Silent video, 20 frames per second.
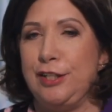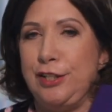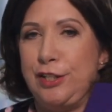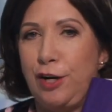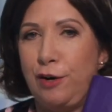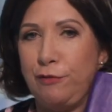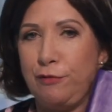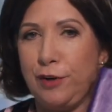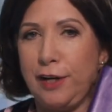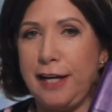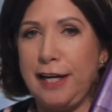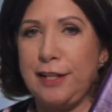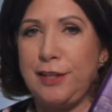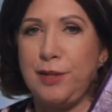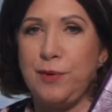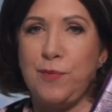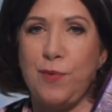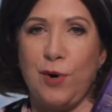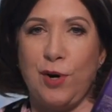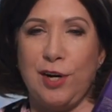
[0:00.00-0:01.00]
don't forget
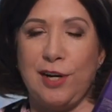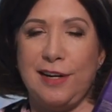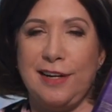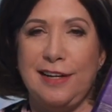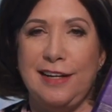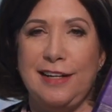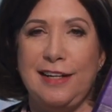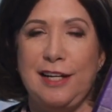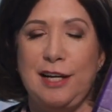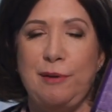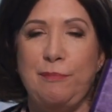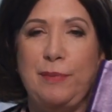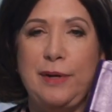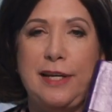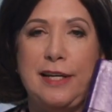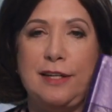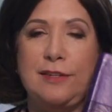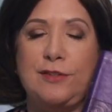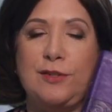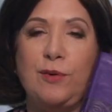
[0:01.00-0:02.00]
the word
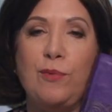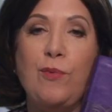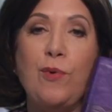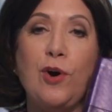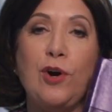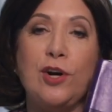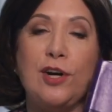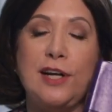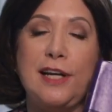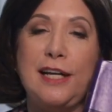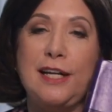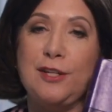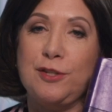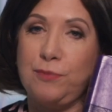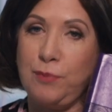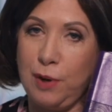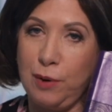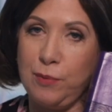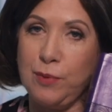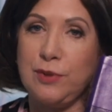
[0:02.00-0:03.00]
because the word
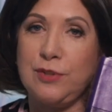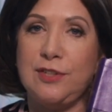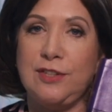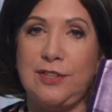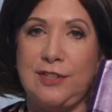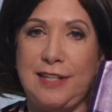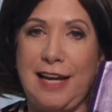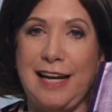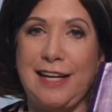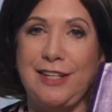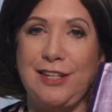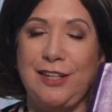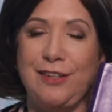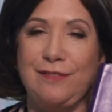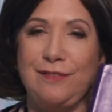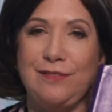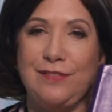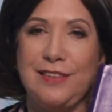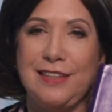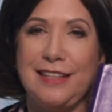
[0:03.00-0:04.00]
is what will sustain
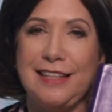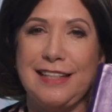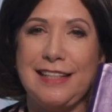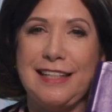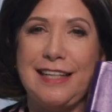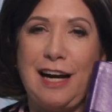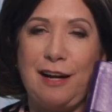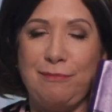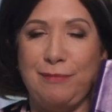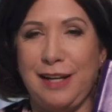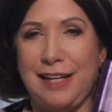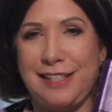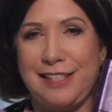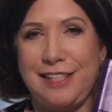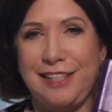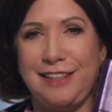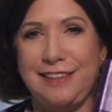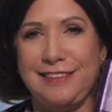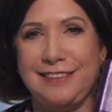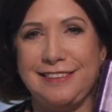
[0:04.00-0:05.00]
you. God
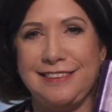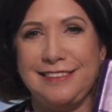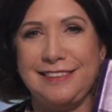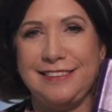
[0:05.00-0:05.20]
bless you.